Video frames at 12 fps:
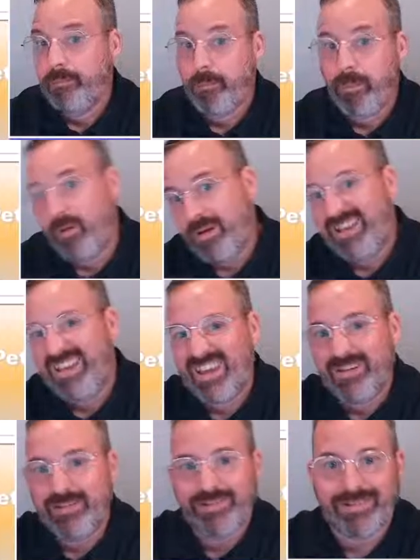All right,
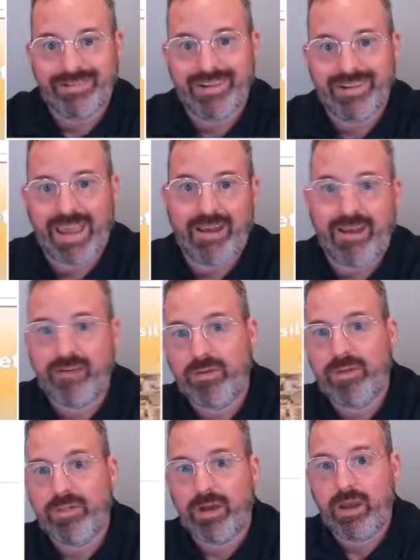again, it's going to scan
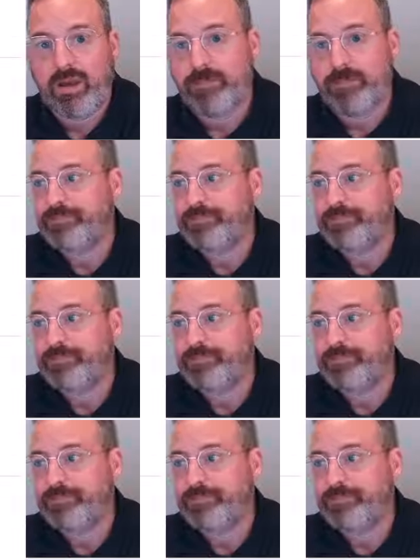everything,